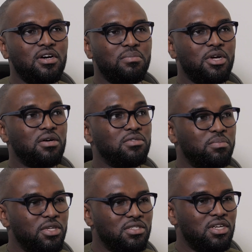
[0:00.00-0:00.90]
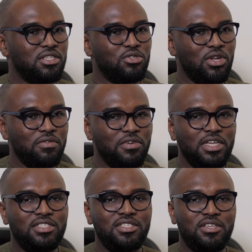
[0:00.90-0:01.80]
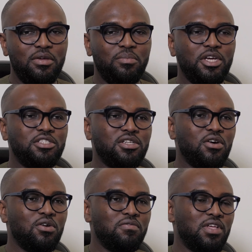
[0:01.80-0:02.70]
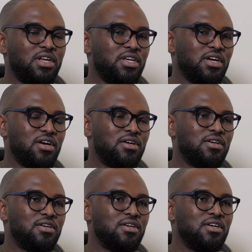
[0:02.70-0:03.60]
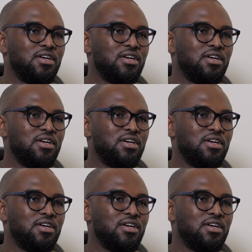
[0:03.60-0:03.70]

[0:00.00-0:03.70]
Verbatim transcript: um, help the business to elevate its image and all of that in Ghana.